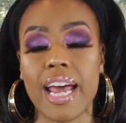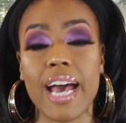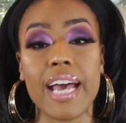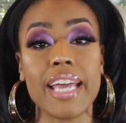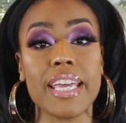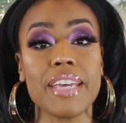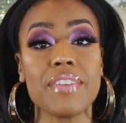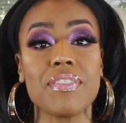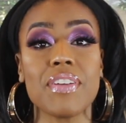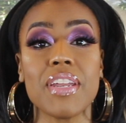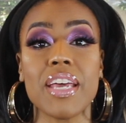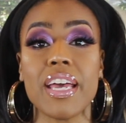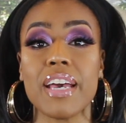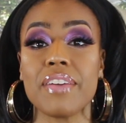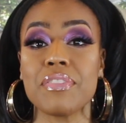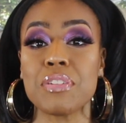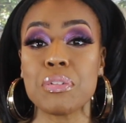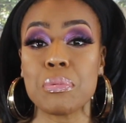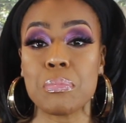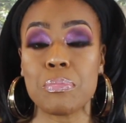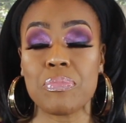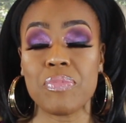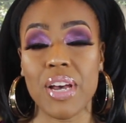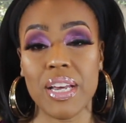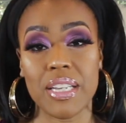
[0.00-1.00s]
I even have
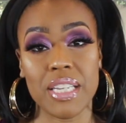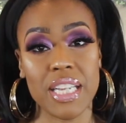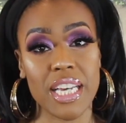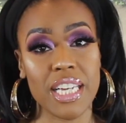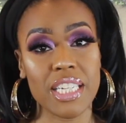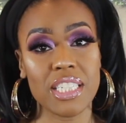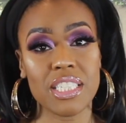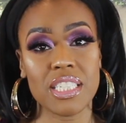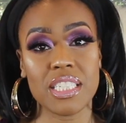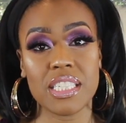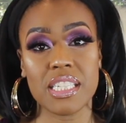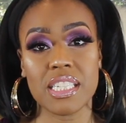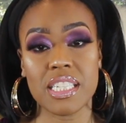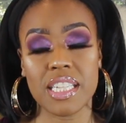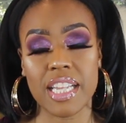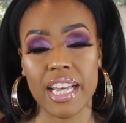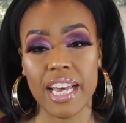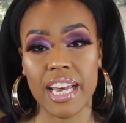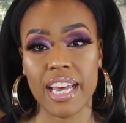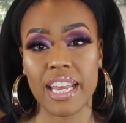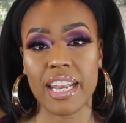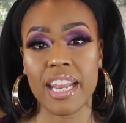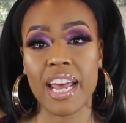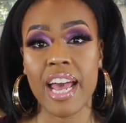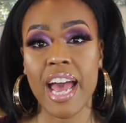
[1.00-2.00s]
some foundations
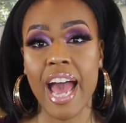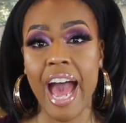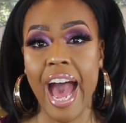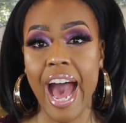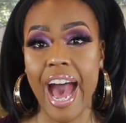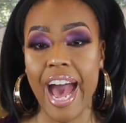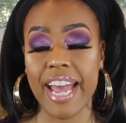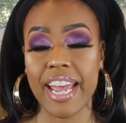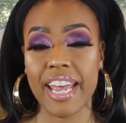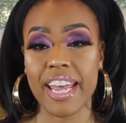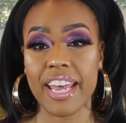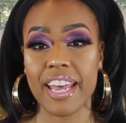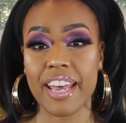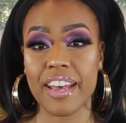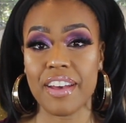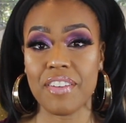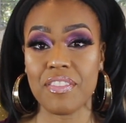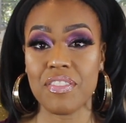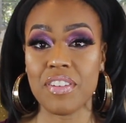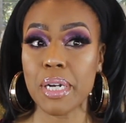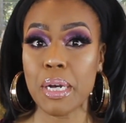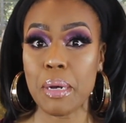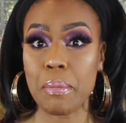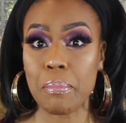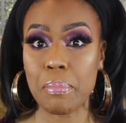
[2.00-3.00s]
that I
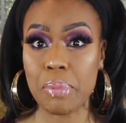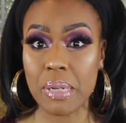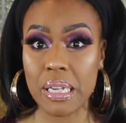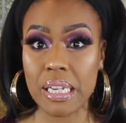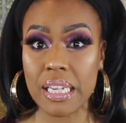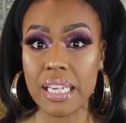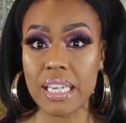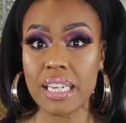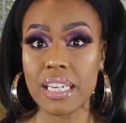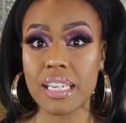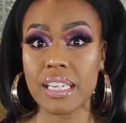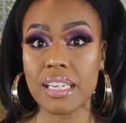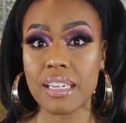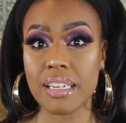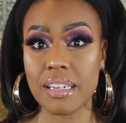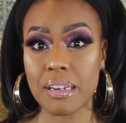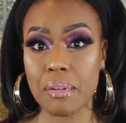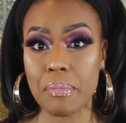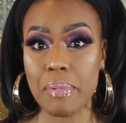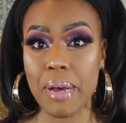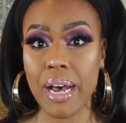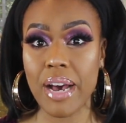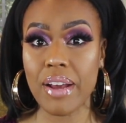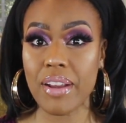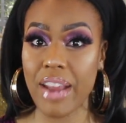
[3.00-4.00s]
have completed
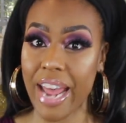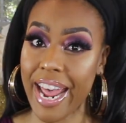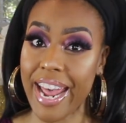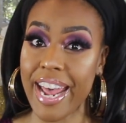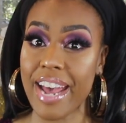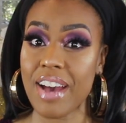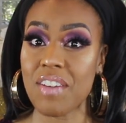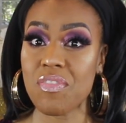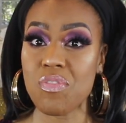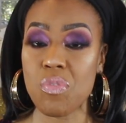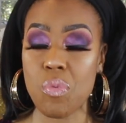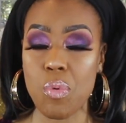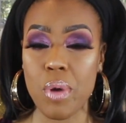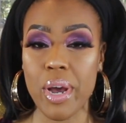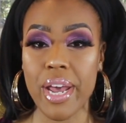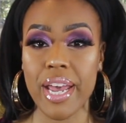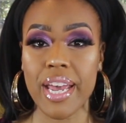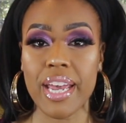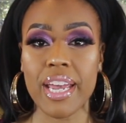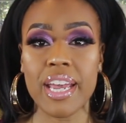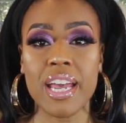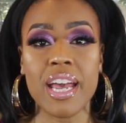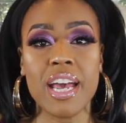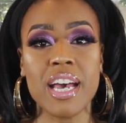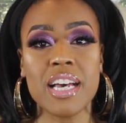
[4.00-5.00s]
about
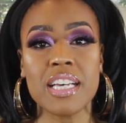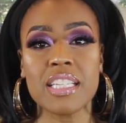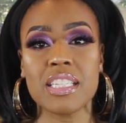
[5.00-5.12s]
halfway.